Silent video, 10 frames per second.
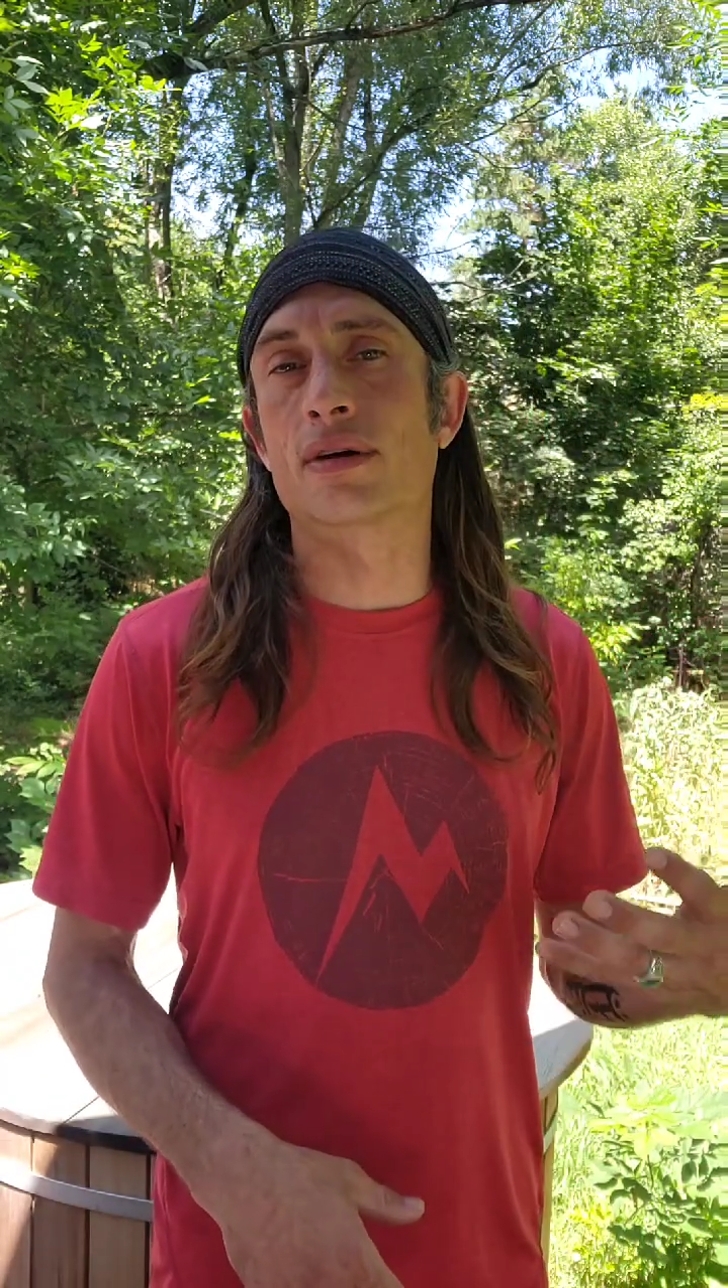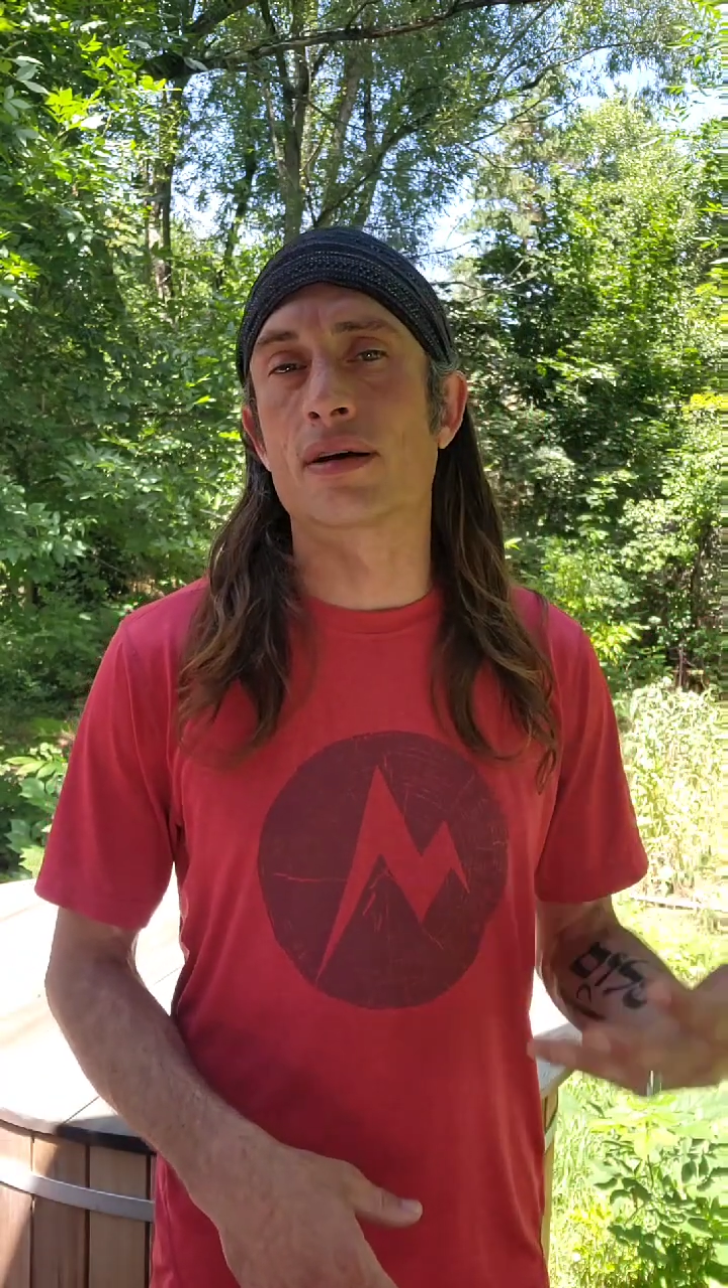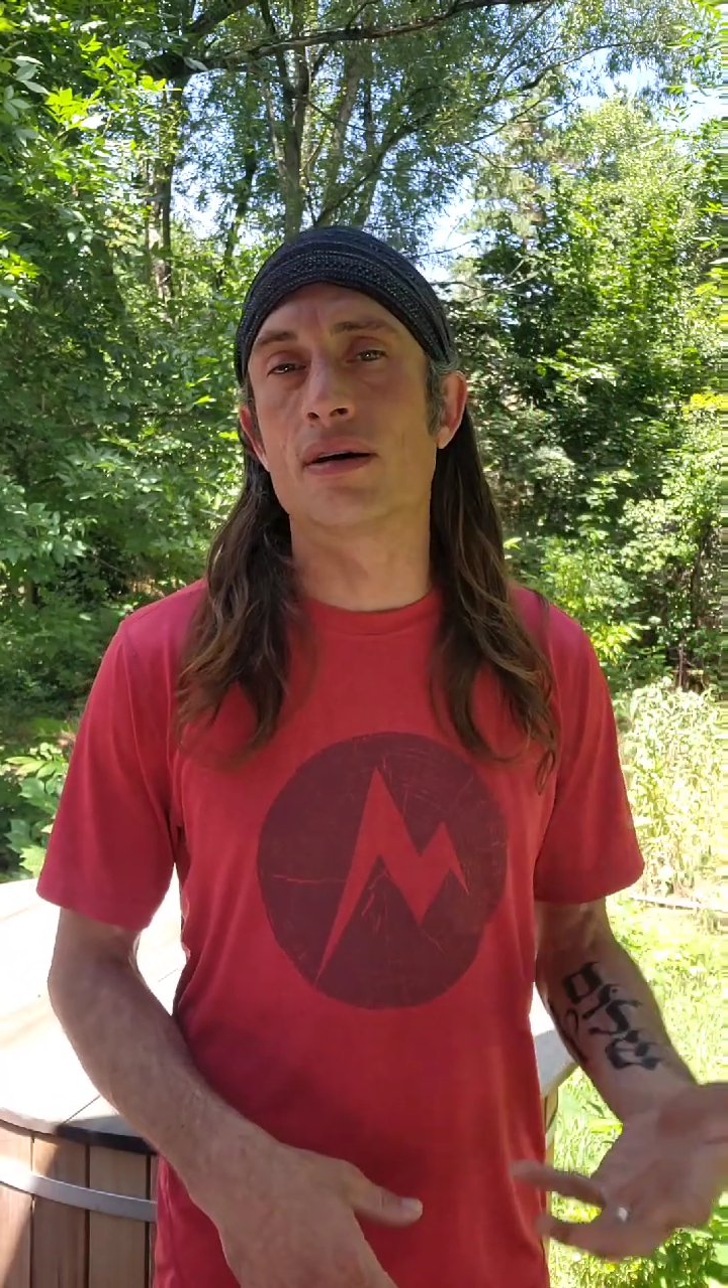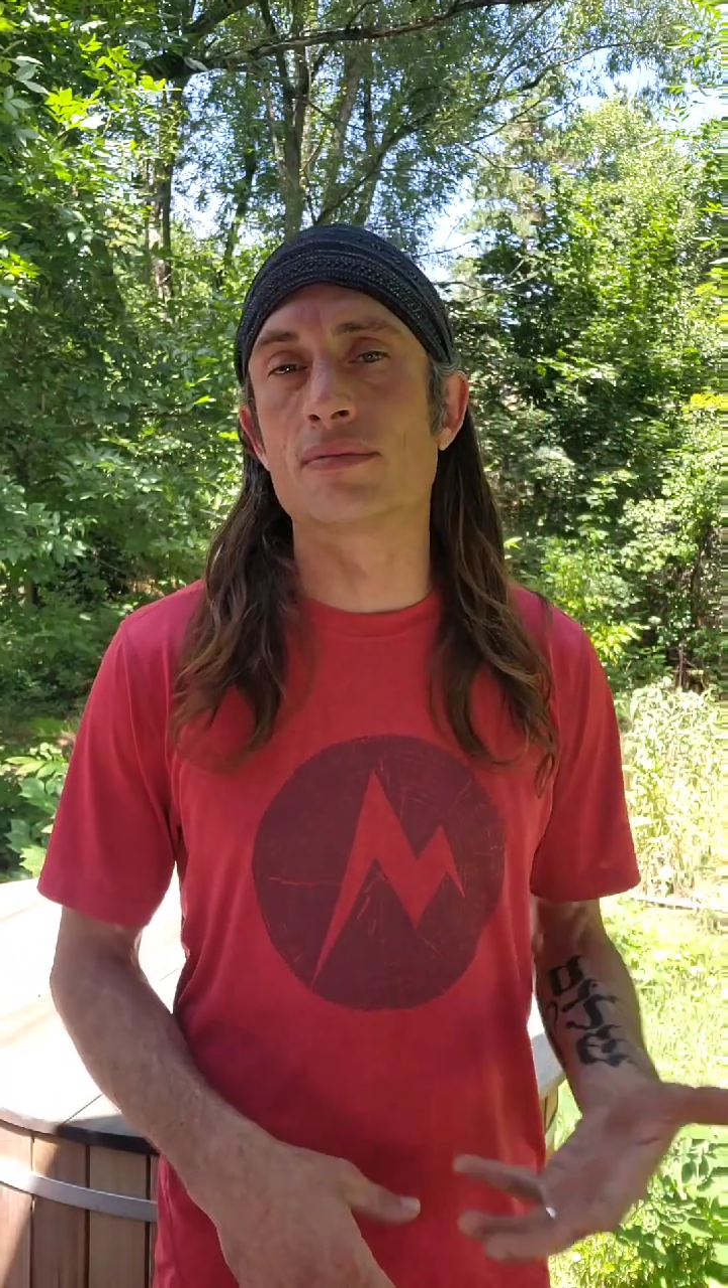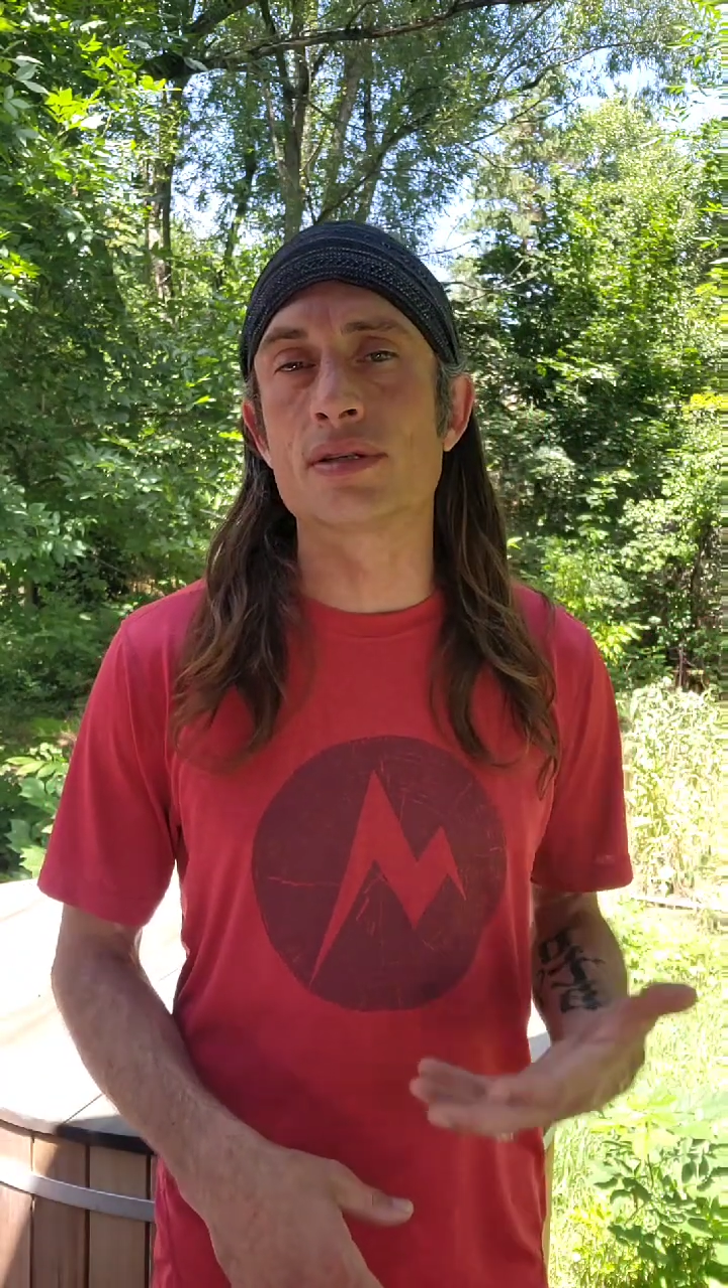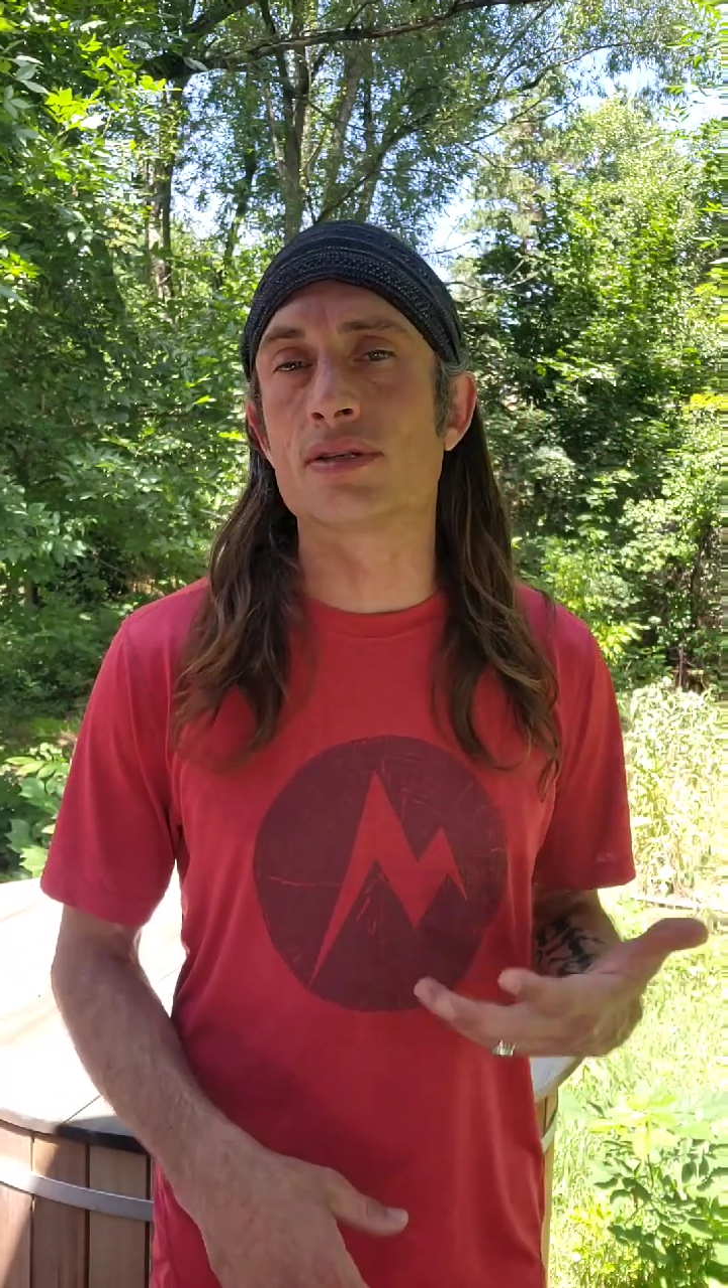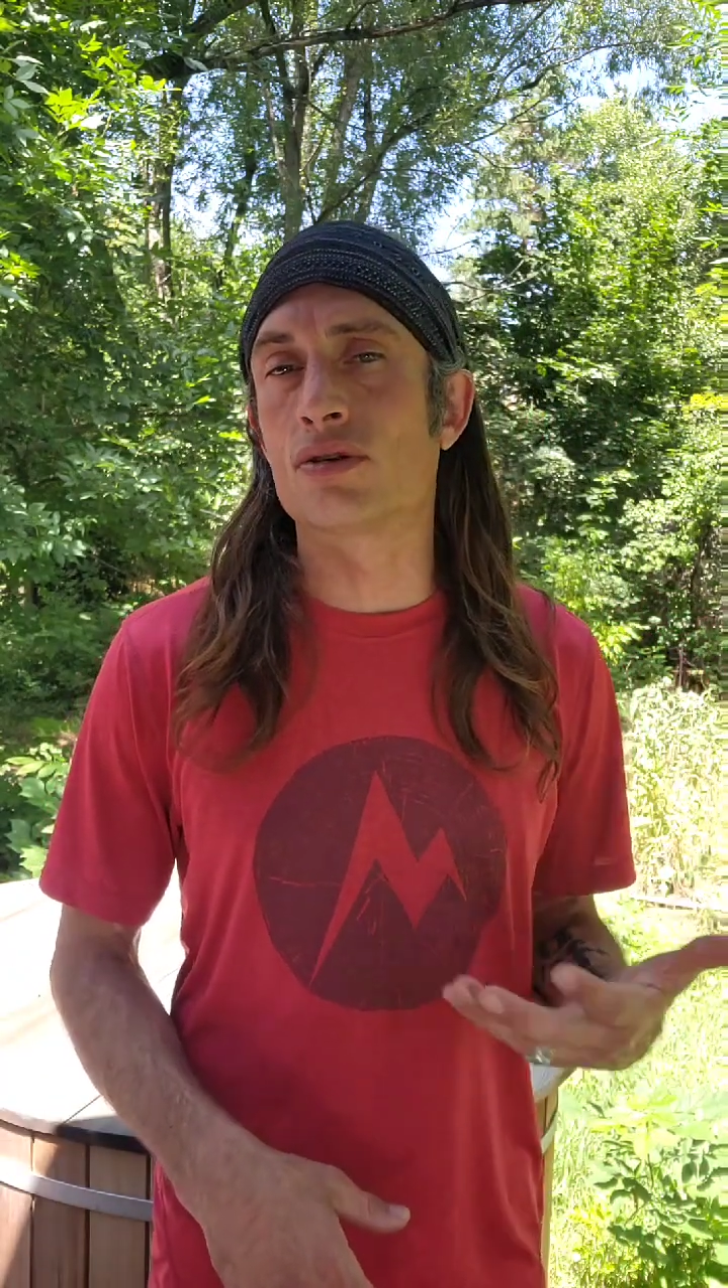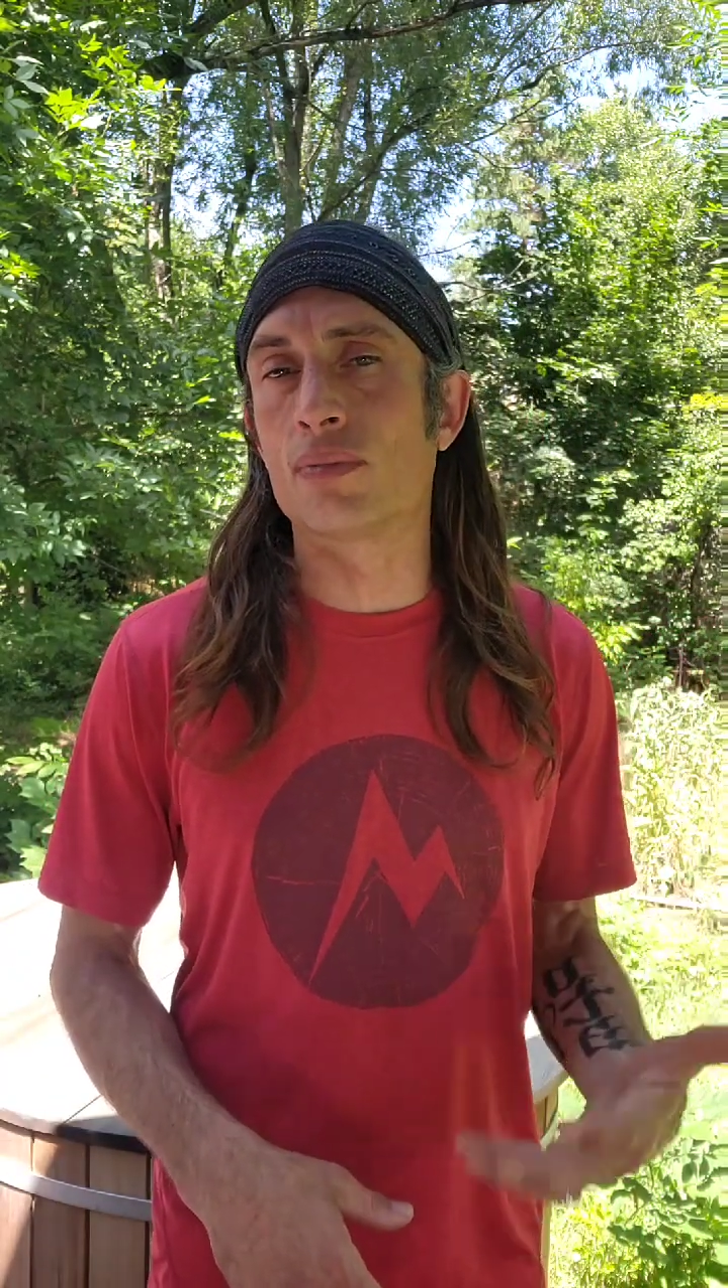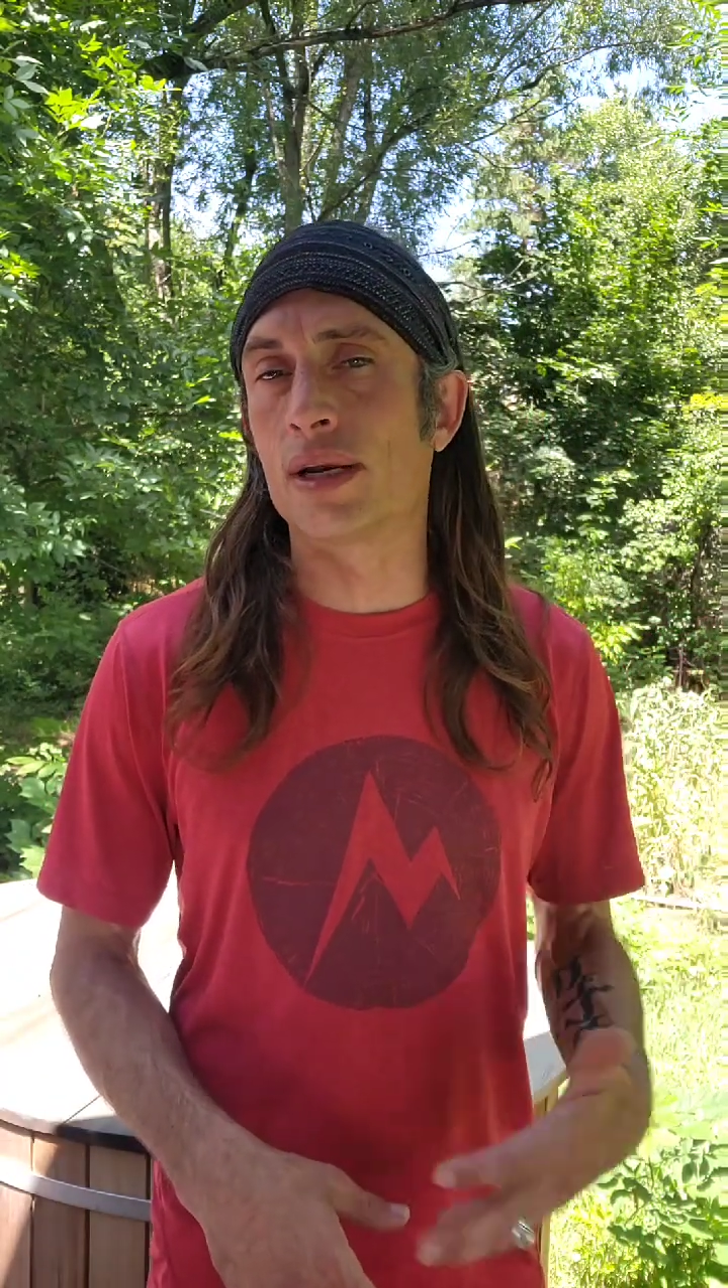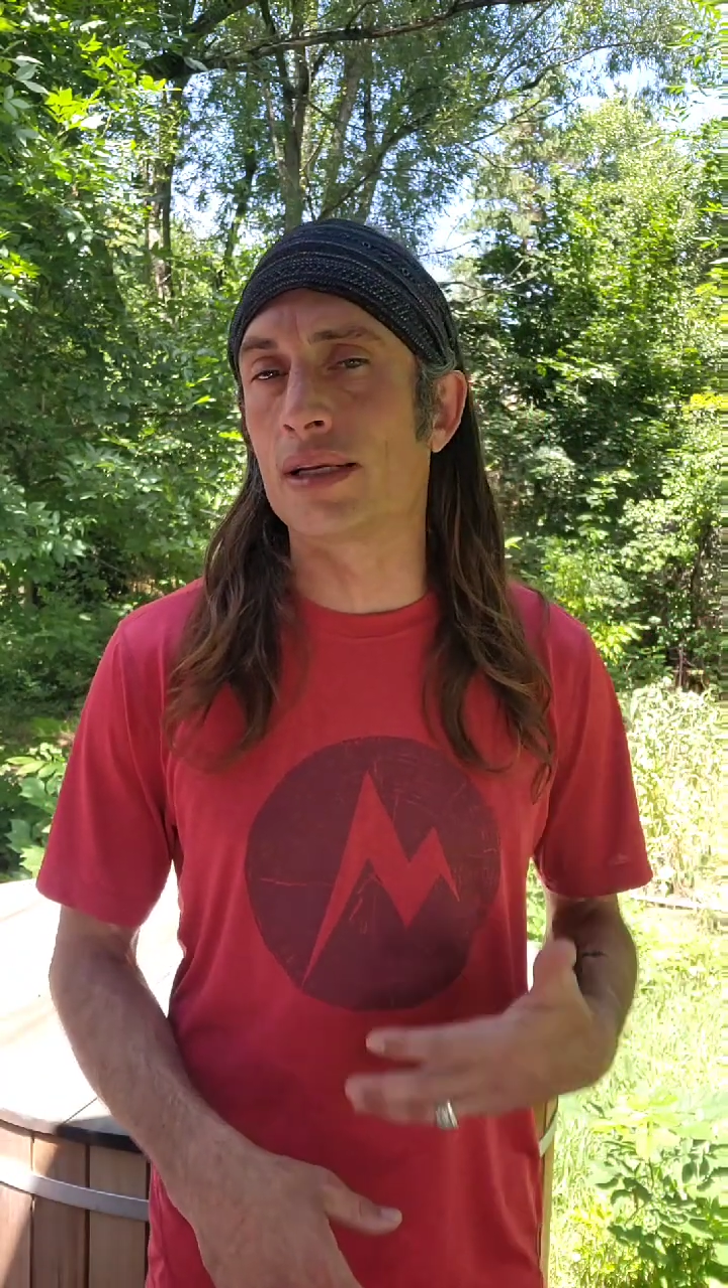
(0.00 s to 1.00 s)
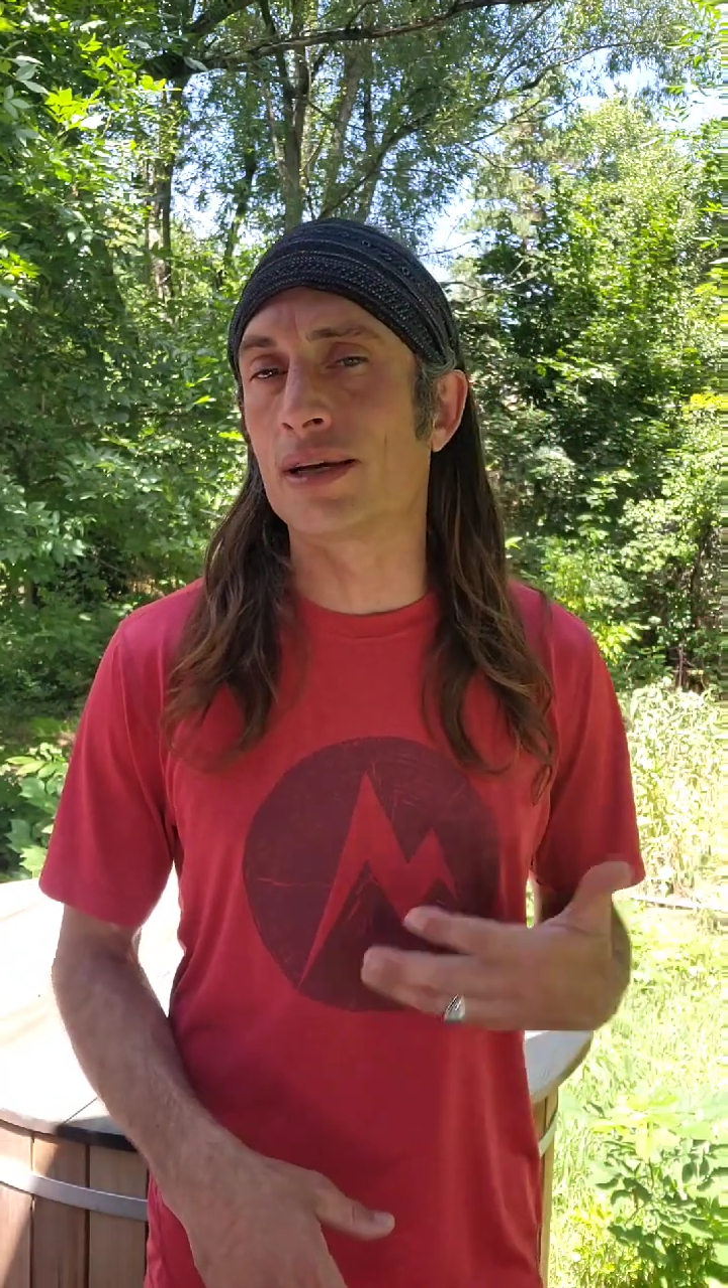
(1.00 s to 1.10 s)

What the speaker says: comes in so many